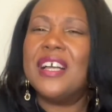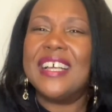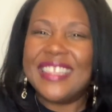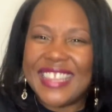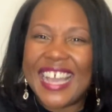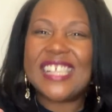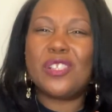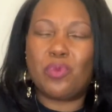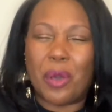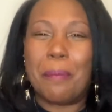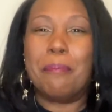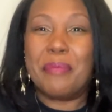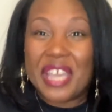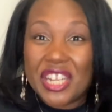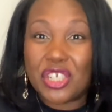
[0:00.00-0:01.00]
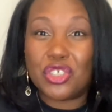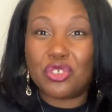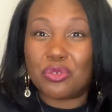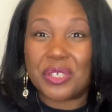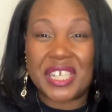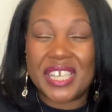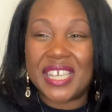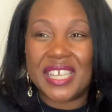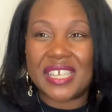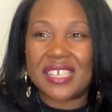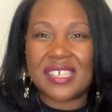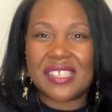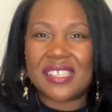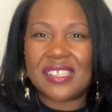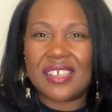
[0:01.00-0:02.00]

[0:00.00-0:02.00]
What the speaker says: that's what ministry is,